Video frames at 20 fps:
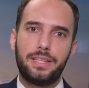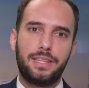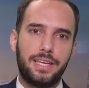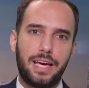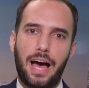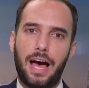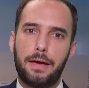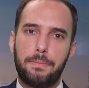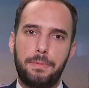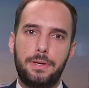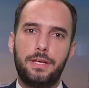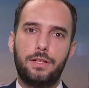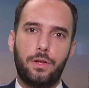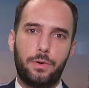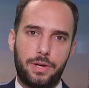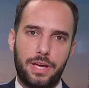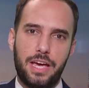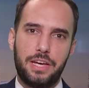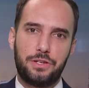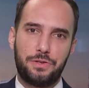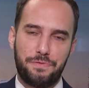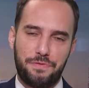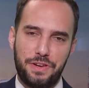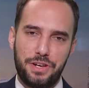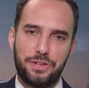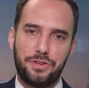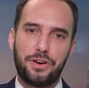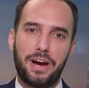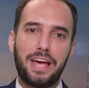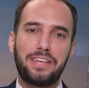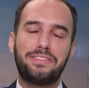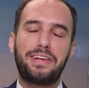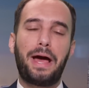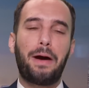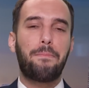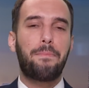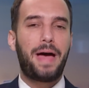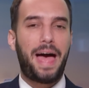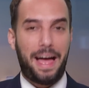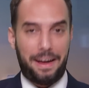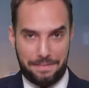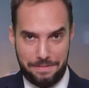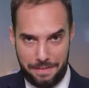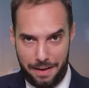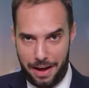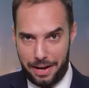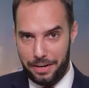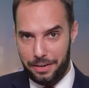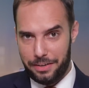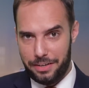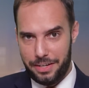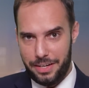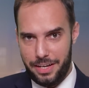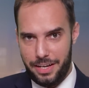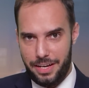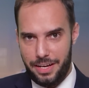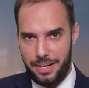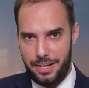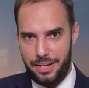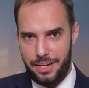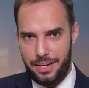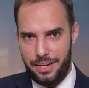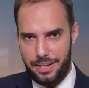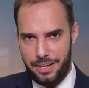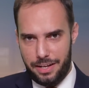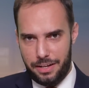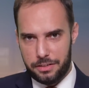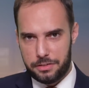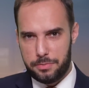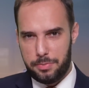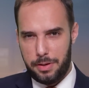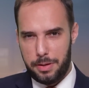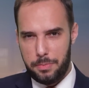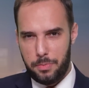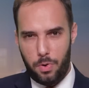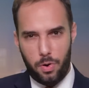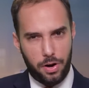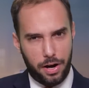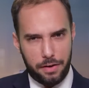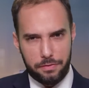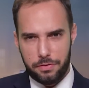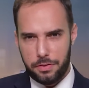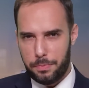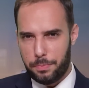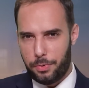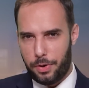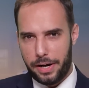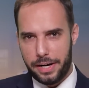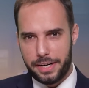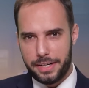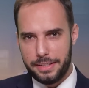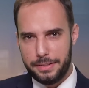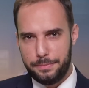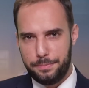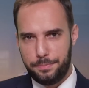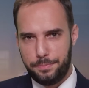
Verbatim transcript: the IP location feature has now backfired. I'll explain more after the break.